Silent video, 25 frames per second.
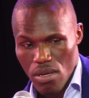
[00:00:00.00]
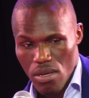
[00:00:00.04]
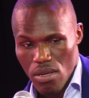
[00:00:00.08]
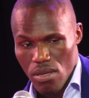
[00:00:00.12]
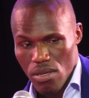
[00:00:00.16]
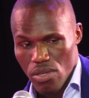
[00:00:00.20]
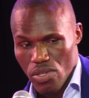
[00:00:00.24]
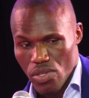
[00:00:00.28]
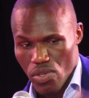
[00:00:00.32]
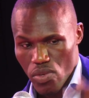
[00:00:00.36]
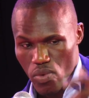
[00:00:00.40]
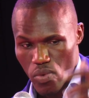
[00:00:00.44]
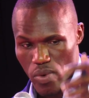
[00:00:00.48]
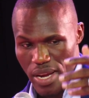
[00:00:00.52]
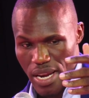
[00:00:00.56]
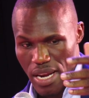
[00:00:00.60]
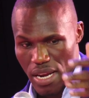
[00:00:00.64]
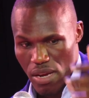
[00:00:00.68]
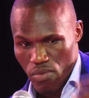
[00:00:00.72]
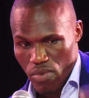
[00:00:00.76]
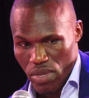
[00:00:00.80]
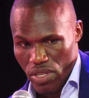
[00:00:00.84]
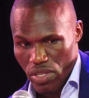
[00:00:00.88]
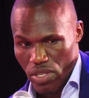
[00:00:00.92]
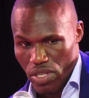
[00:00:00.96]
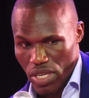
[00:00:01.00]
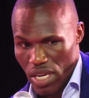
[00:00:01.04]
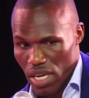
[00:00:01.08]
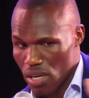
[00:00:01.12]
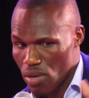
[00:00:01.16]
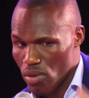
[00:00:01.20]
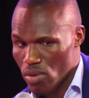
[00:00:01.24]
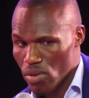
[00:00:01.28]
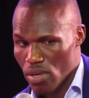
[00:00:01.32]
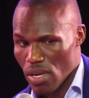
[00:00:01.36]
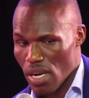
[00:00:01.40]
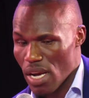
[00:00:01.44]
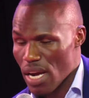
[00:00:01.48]
So when we check
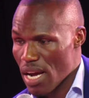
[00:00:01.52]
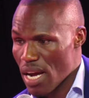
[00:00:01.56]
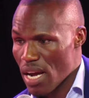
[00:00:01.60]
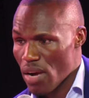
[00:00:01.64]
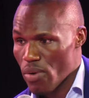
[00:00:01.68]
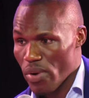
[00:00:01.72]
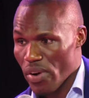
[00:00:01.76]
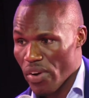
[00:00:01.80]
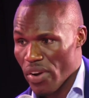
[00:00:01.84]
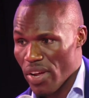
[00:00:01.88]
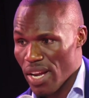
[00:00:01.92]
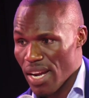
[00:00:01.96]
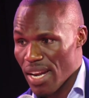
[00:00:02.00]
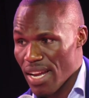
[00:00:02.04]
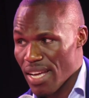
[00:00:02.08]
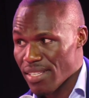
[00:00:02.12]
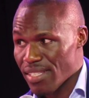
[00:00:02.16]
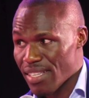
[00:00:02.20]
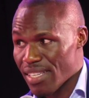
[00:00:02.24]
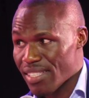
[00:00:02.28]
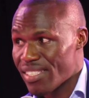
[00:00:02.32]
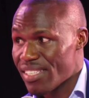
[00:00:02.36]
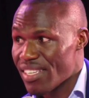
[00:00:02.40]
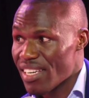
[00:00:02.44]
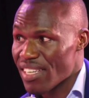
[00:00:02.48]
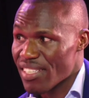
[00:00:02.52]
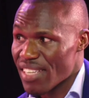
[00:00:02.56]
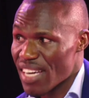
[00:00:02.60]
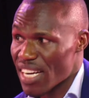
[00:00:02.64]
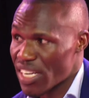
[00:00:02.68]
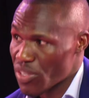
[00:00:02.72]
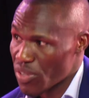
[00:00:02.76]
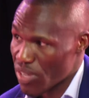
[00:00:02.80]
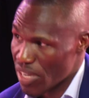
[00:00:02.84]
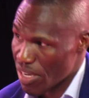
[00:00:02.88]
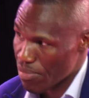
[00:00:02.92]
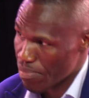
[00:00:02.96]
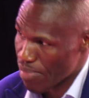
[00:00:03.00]
on her, we realized that she has
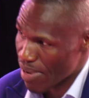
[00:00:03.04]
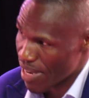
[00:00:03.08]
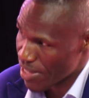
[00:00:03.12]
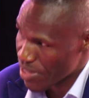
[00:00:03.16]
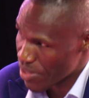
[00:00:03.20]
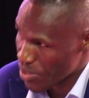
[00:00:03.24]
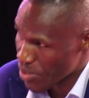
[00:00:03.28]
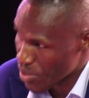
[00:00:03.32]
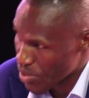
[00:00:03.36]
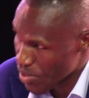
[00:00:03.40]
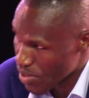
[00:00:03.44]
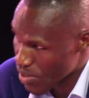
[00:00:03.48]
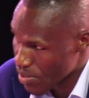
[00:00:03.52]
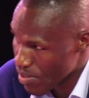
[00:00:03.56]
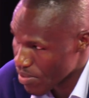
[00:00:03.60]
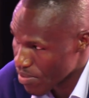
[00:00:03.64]
actually passed on.